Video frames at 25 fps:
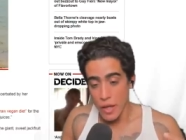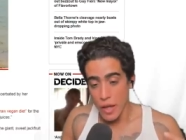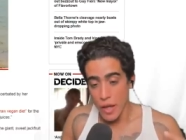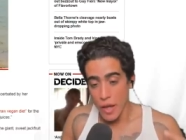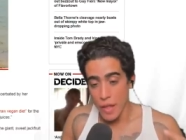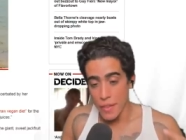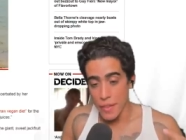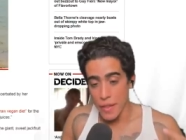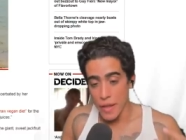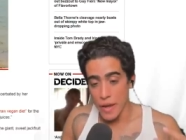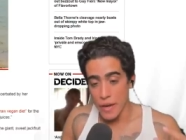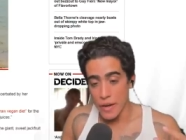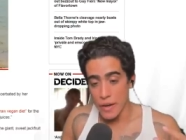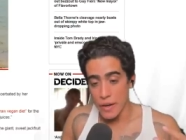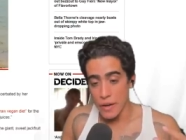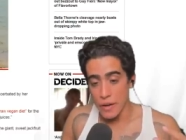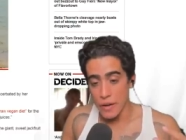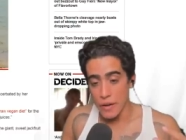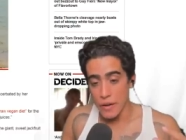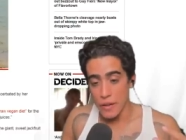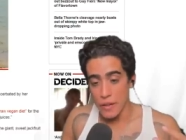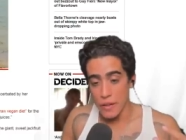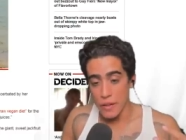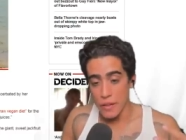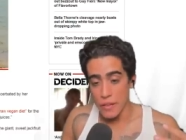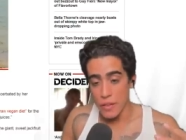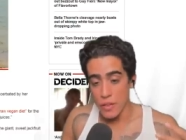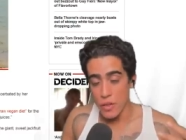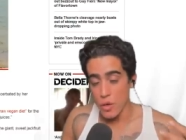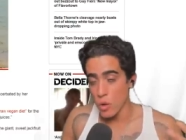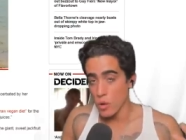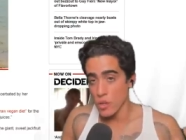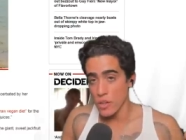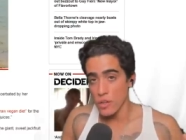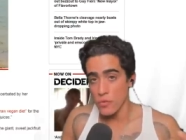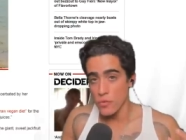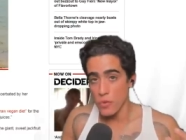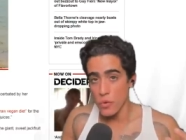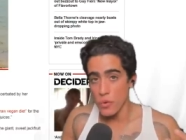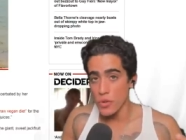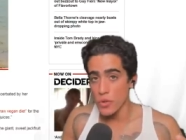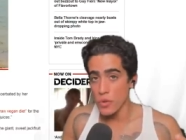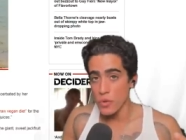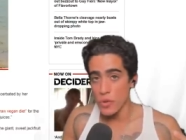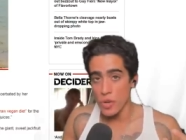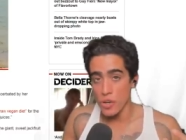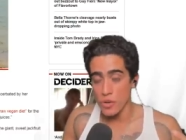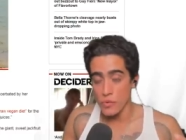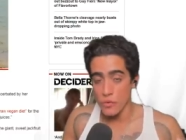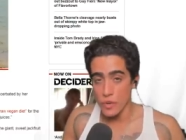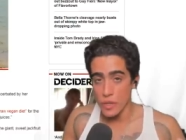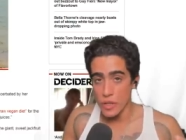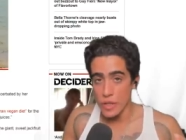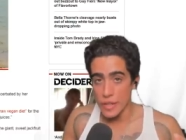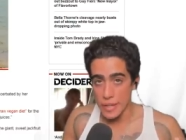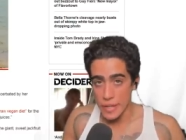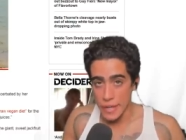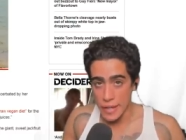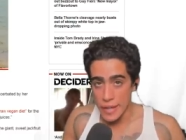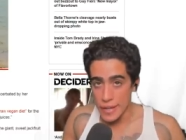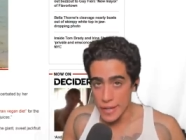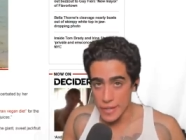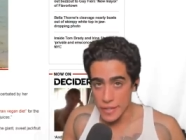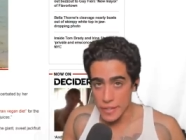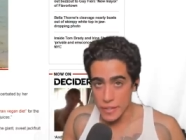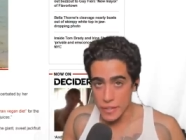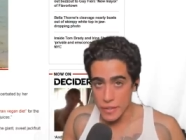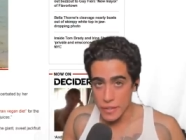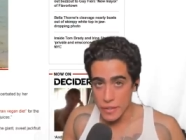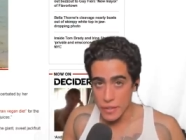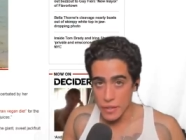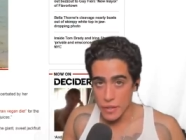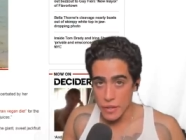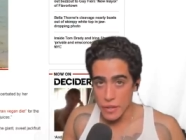And then the only food you can really eat